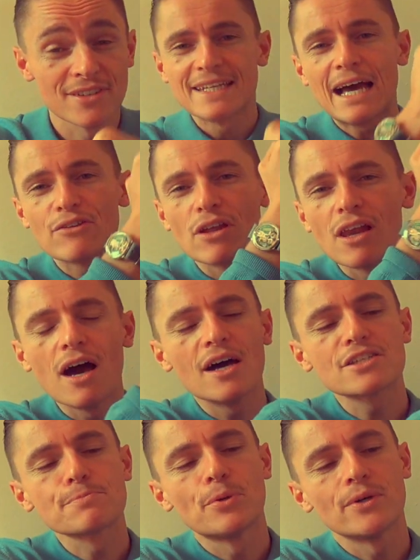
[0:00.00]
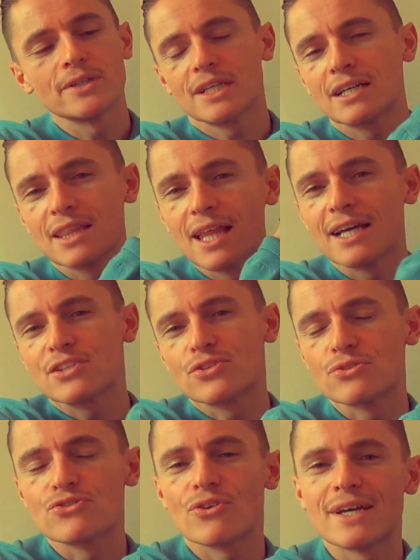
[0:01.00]
Now, the last point I'd like
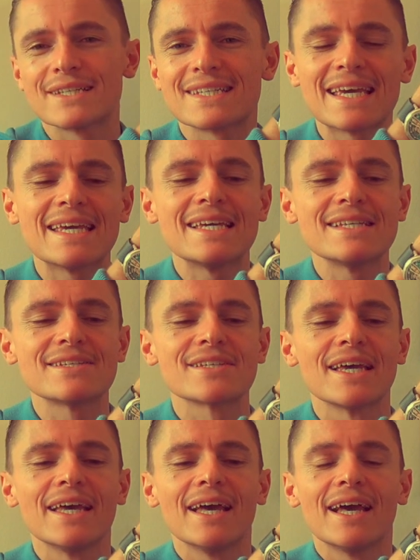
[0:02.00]
to address is